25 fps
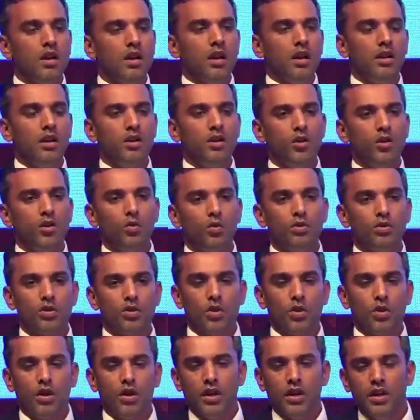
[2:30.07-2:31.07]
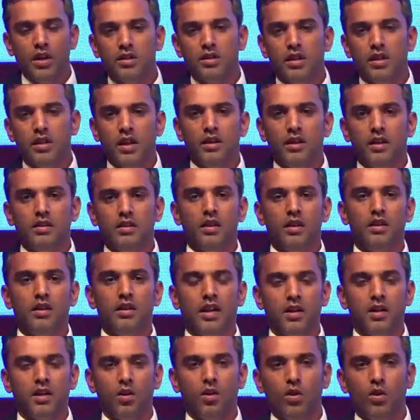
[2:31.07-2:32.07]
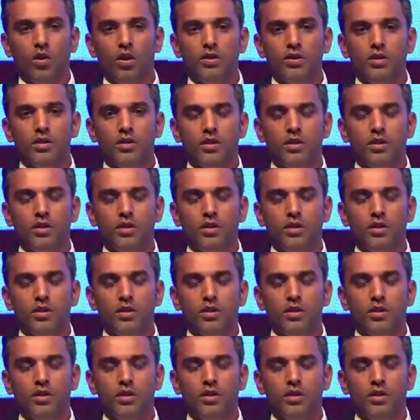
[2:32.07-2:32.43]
in huge shortage, and the technology